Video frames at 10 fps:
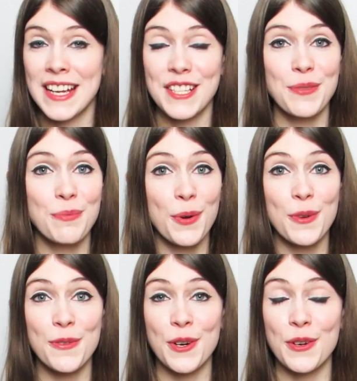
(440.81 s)
is a
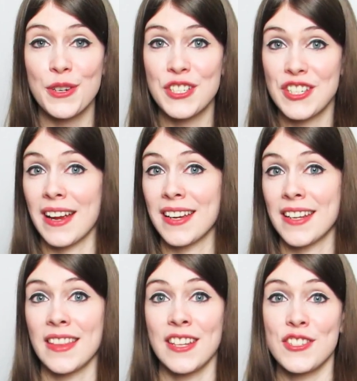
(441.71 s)
pullover or
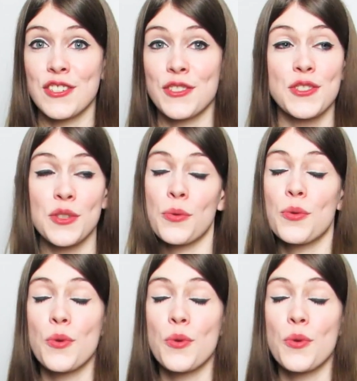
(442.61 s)
jacket that's just so